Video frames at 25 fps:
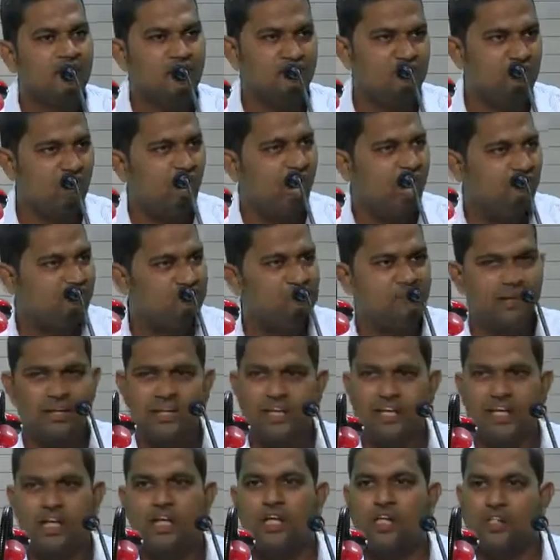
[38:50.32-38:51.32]
If you have
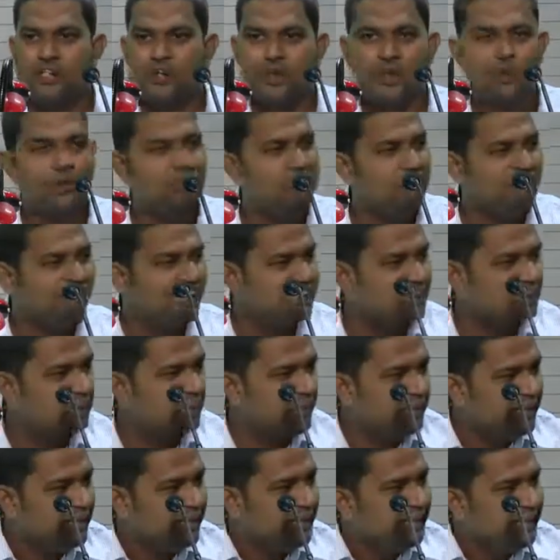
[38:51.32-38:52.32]
money, should you waste
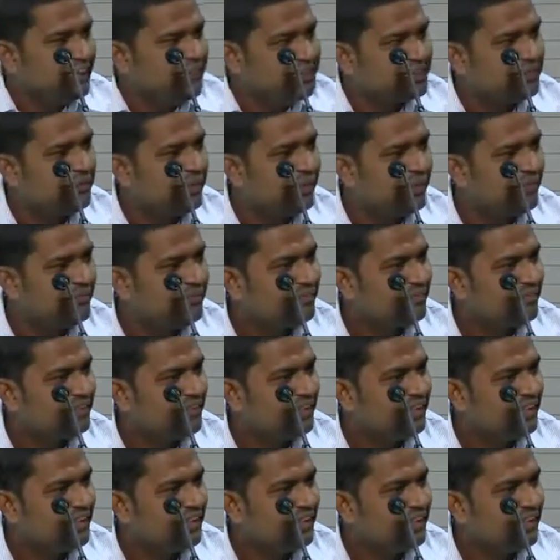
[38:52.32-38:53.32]
money in this way?
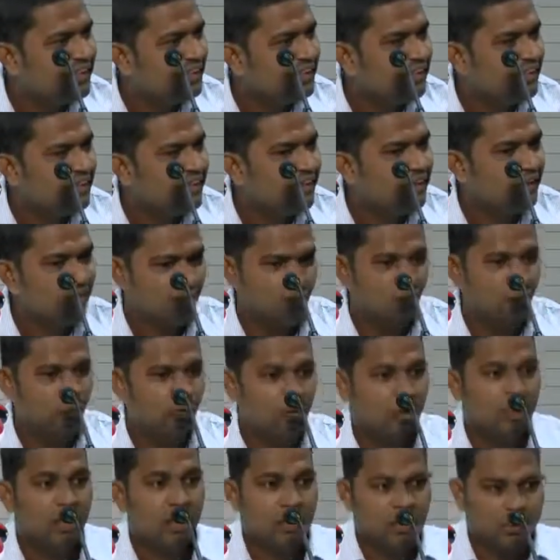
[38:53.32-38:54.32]

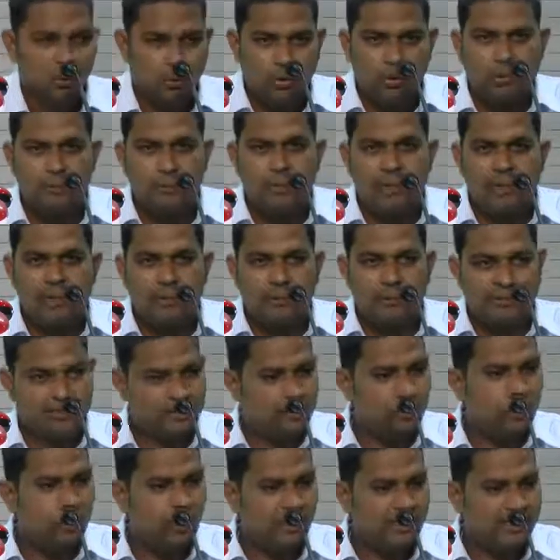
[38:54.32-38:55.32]
No. Nungambakam
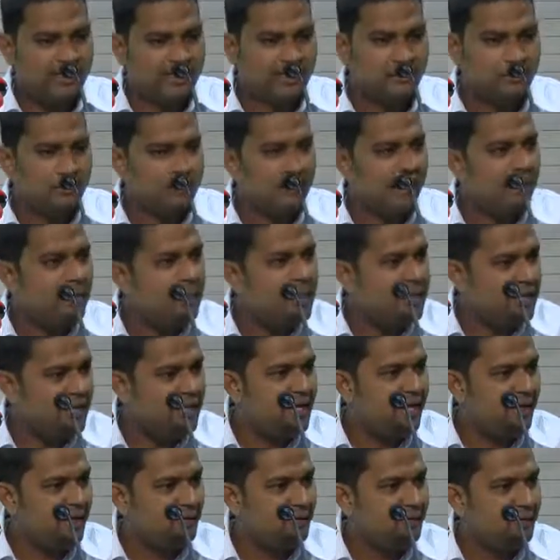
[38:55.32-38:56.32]
is called as the prime
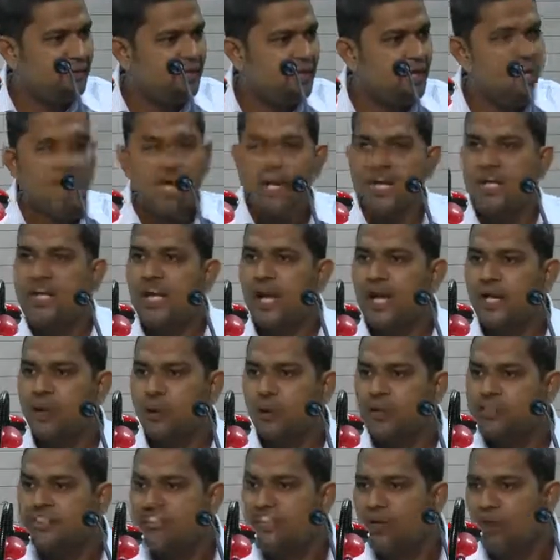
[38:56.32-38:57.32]
area. Here
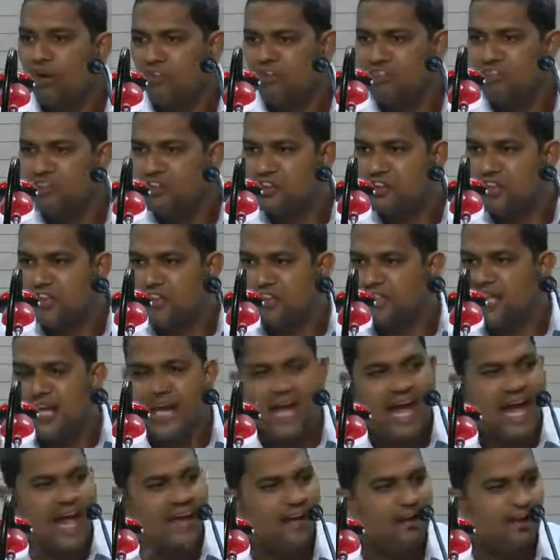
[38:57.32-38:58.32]
you will see offices
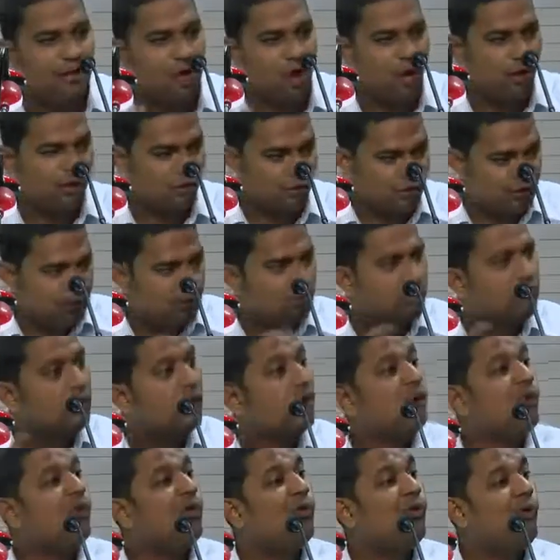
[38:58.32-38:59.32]
and not
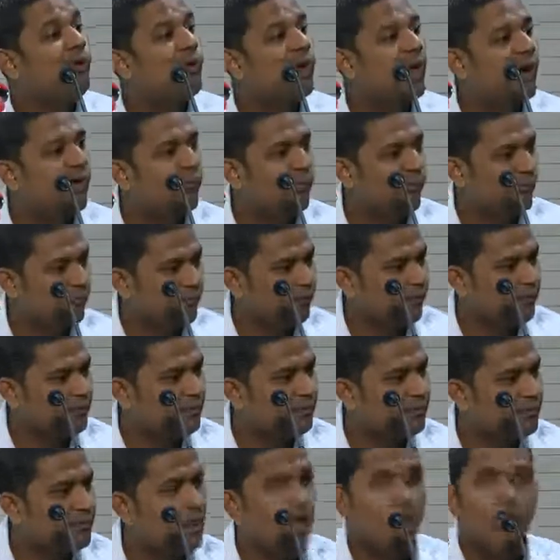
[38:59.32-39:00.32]
go downs.
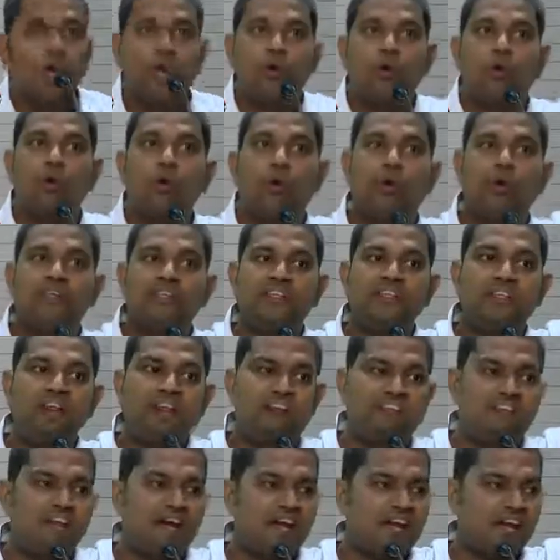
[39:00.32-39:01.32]
Go down is
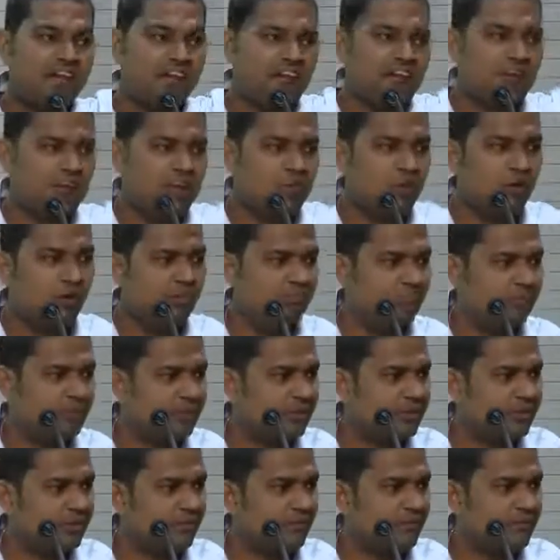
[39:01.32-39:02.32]
very far away from the
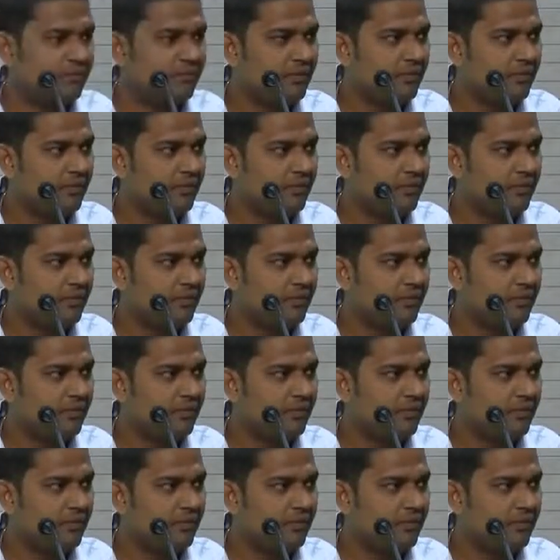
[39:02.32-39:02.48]
office.